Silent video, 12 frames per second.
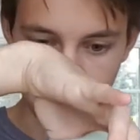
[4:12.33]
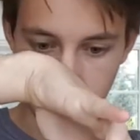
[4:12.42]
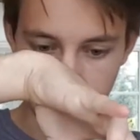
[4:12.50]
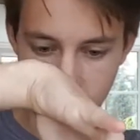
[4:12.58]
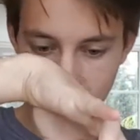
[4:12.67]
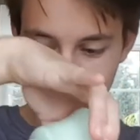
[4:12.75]

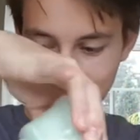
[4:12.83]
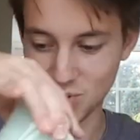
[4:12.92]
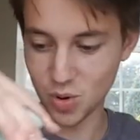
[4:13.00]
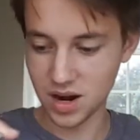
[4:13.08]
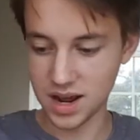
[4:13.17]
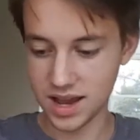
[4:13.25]
As close to
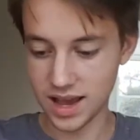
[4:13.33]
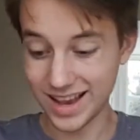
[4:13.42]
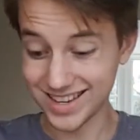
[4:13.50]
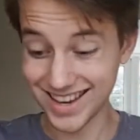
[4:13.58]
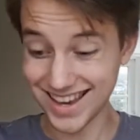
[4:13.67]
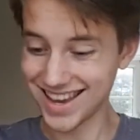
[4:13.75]
boiling
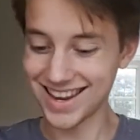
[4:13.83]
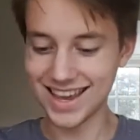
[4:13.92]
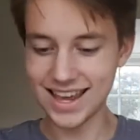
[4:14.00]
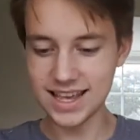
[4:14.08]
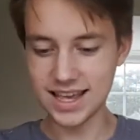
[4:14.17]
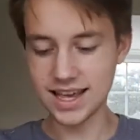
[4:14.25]
as I can
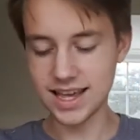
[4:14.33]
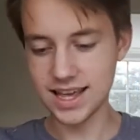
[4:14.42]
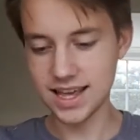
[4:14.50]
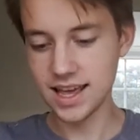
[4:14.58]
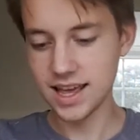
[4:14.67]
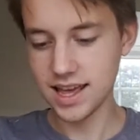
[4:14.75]
get it.
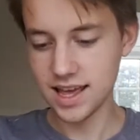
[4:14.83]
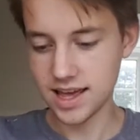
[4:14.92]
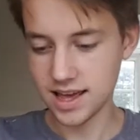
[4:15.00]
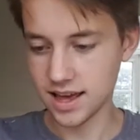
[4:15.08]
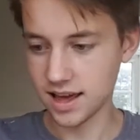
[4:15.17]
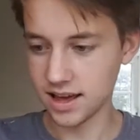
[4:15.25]

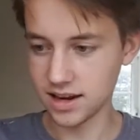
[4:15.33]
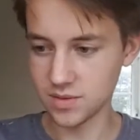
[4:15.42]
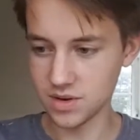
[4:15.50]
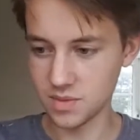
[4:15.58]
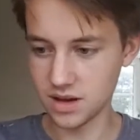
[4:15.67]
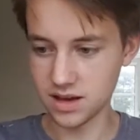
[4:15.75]
And
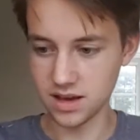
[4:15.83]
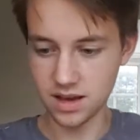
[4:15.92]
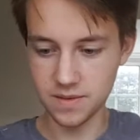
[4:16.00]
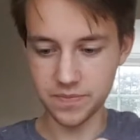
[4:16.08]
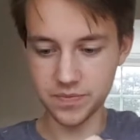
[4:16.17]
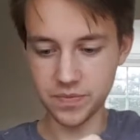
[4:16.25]
with my
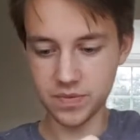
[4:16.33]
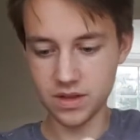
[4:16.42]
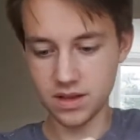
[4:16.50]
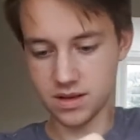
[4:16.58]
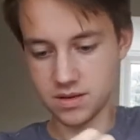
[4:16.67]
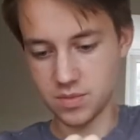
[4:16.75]

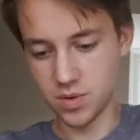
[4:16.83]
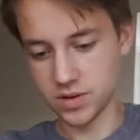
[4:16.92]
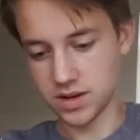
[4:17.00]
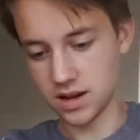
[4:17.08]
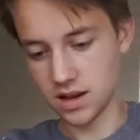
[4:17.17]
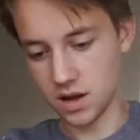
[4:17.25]

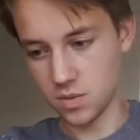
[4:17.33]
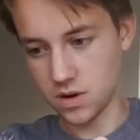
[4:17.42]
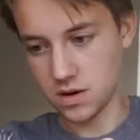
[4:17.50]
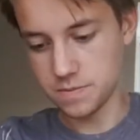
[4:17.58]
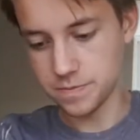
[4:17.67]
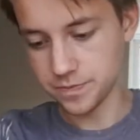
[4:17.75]
porcelain guy
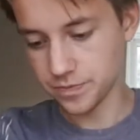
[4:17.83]
1,